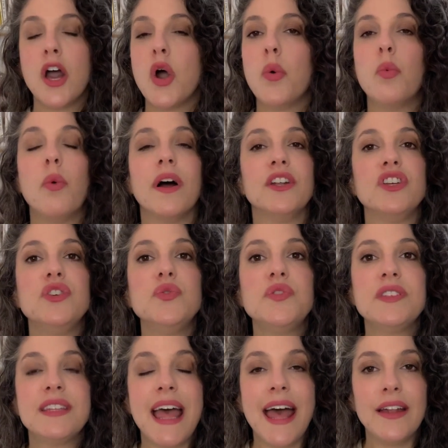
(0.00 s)
What do you
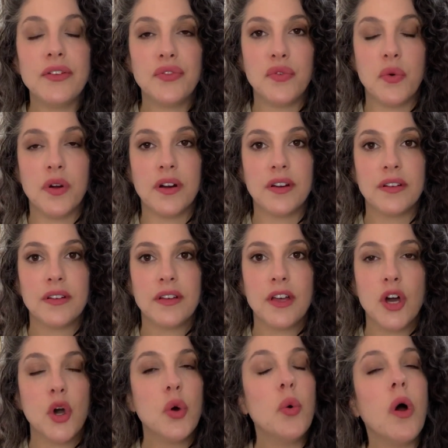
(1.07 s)
stand for?
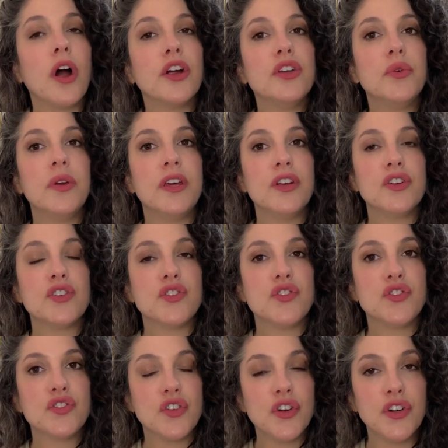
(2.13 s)
Who are you here to
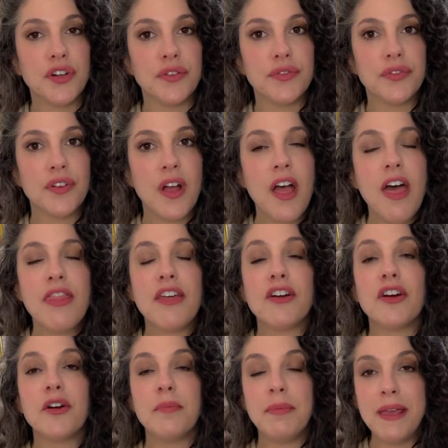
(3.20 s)
serve? There
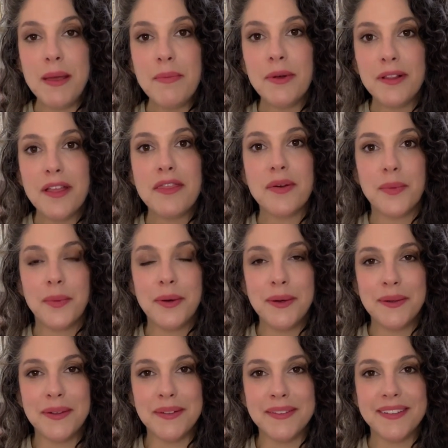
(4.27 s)
are people in the
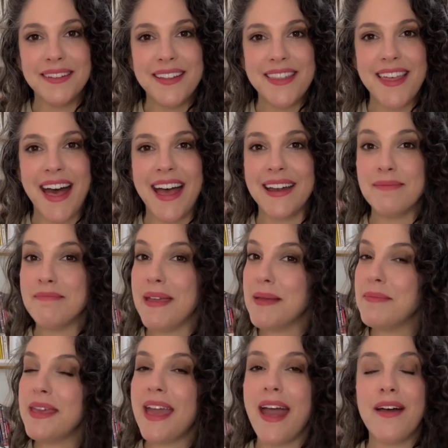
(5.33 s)
world that
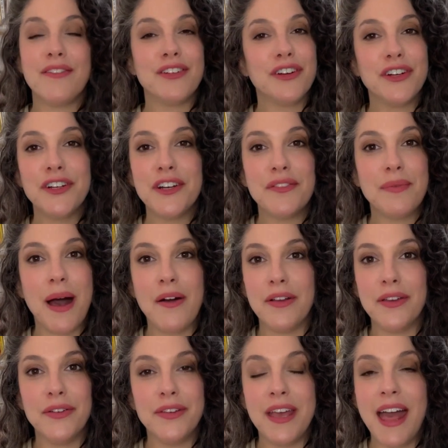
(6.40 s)
maybe haven't heard about
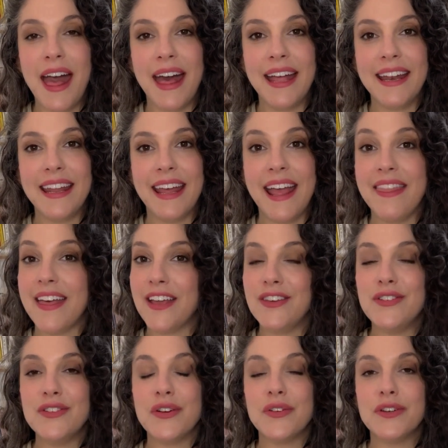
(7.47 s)
you yet and that
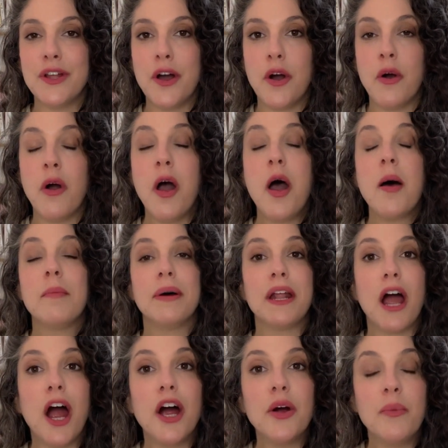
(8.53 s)
you don't know, but
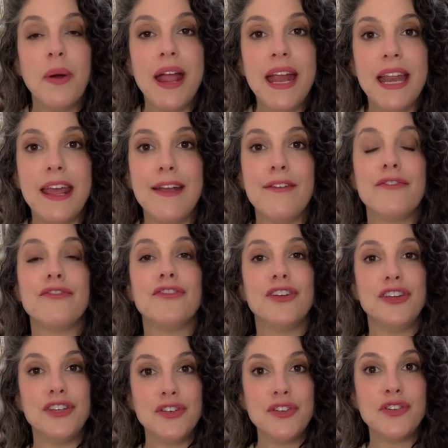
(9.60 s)
are waiting for
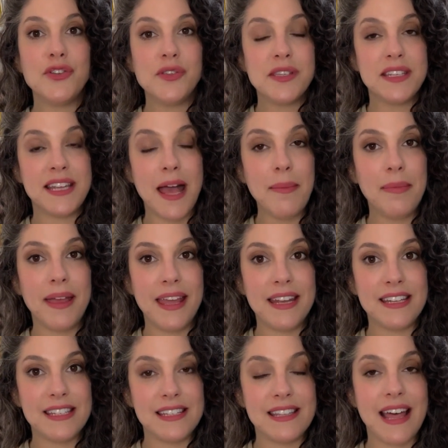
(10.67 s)
you to step
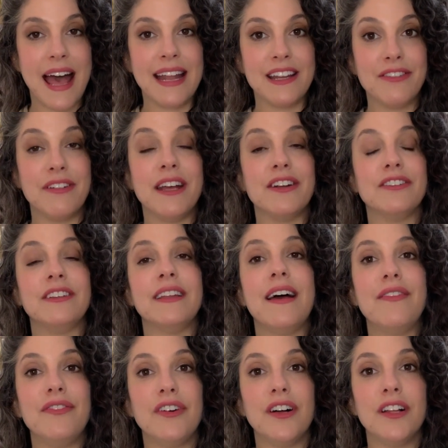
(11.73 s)
into that greater
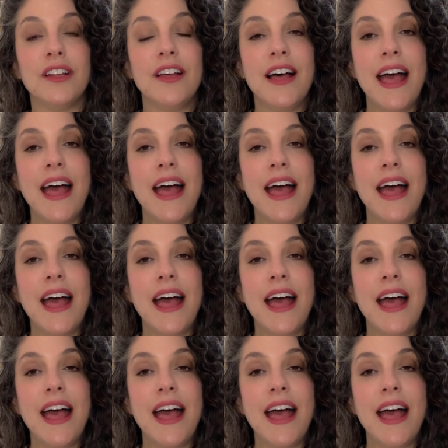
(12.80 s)
level